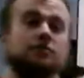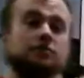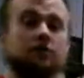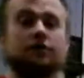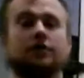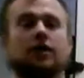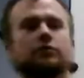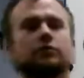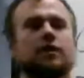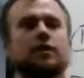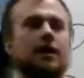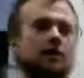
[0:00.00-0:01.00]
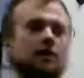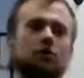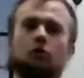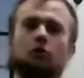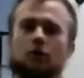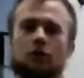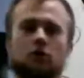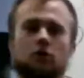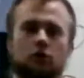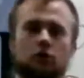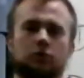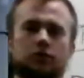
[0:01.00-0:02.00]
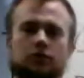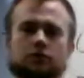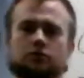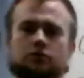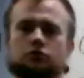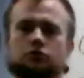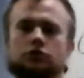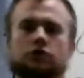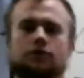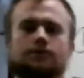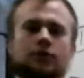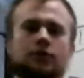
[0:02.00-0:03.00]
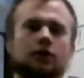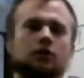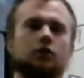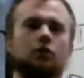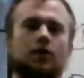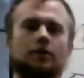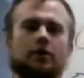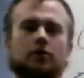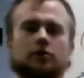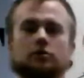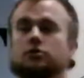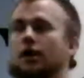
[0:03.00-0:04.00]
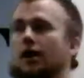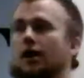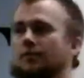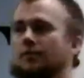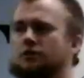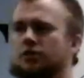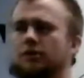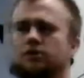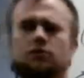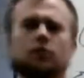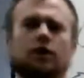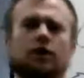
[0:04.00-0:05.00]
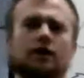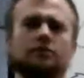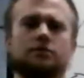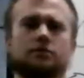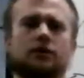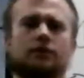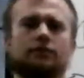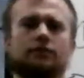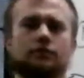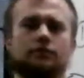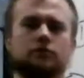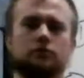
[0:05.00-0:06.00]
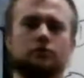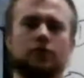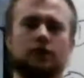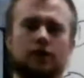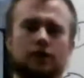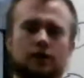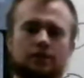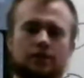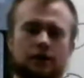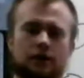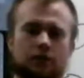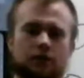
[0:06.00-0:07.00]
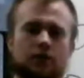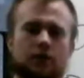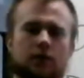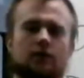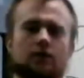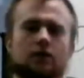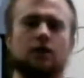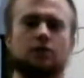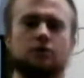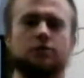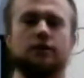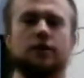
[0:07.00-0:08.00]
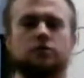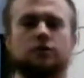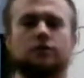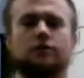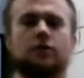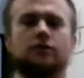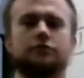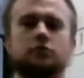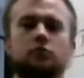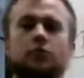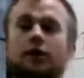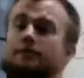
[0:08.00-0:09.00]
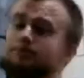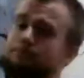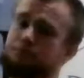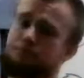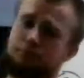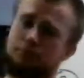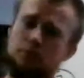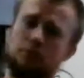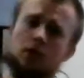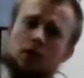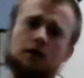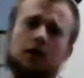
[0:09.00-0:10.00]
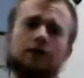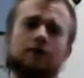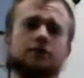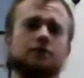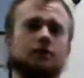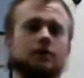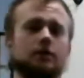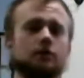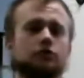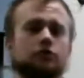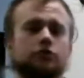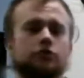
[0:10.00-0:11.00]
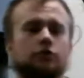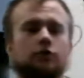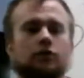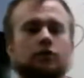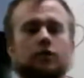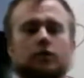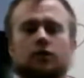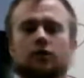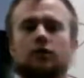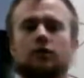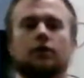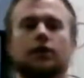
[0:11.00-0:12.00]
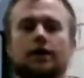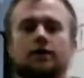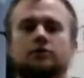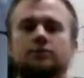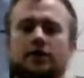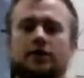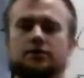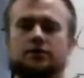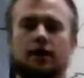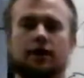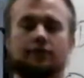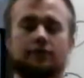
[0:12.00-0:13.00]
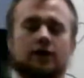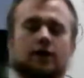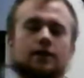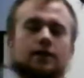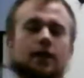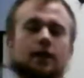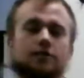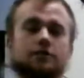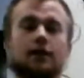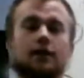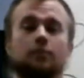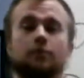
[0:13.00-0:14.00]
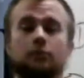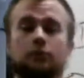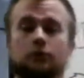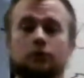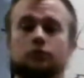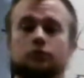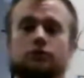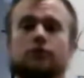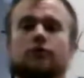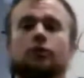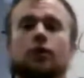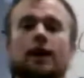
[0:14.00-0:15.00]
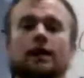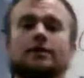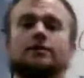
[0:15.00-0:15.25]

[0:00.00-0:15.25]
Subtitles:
thought, what the heck, I'll hold one of these nutrition little webinars. There's going to be some workouts and stuff involved too, or workout or explanation involved too, but a lot of it's going to be nutrition or headspace stuff that's going to help you lose weight.